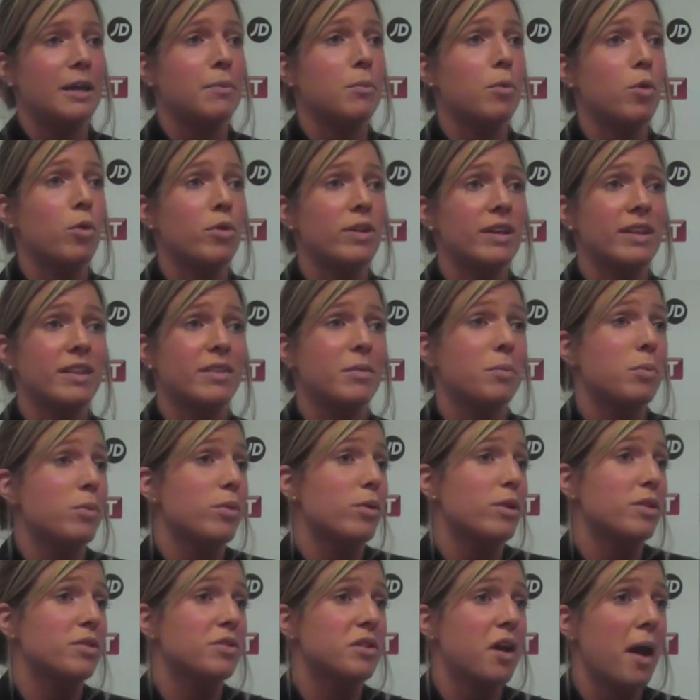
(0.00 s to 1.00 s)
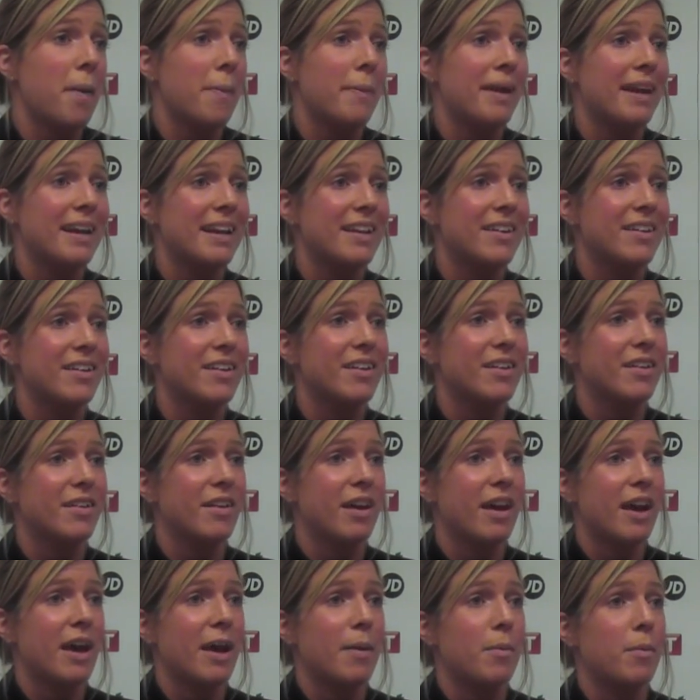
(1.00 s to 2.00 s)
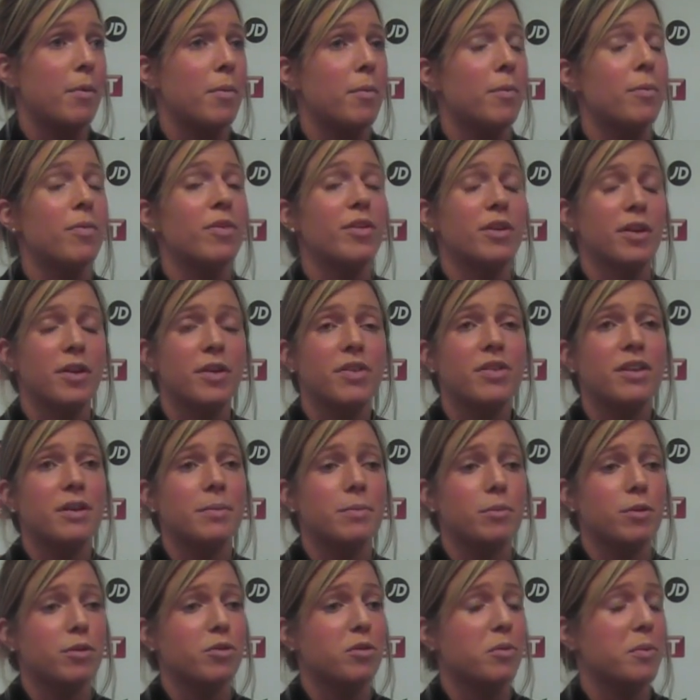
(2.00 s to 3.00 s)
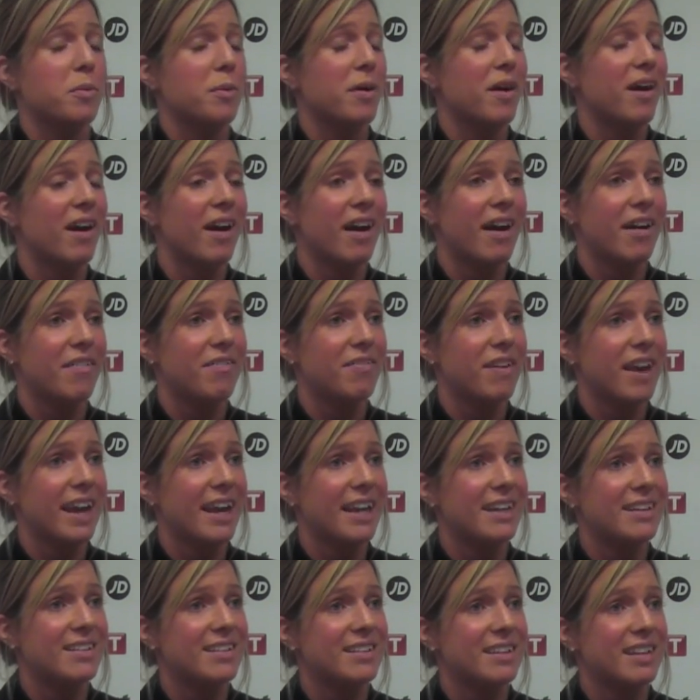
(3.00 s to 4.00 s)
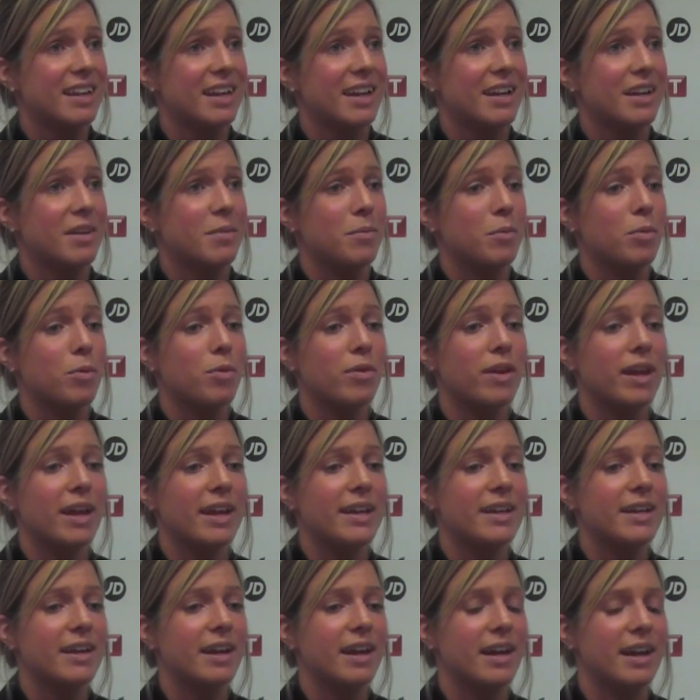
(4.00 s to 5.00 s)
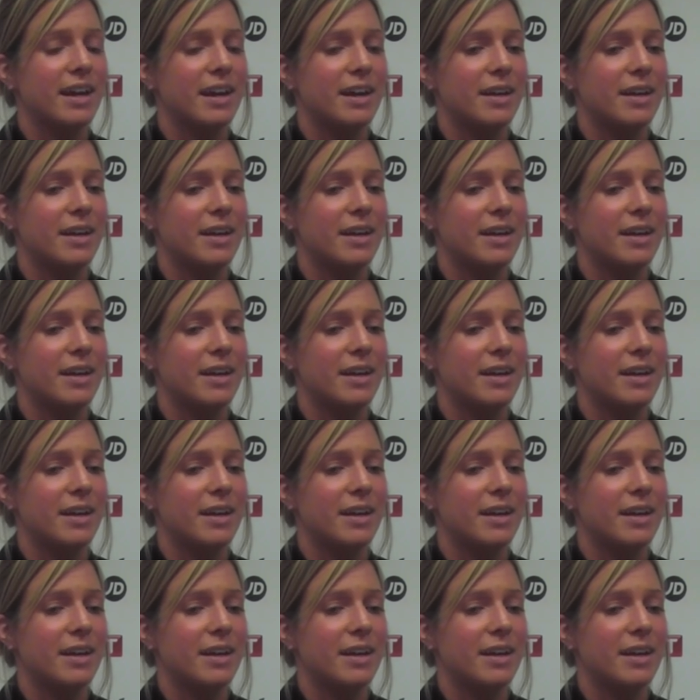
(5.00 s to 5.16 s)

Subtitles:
in the morning, the boys come in, the youth team boys come in about 8:30 in the morning.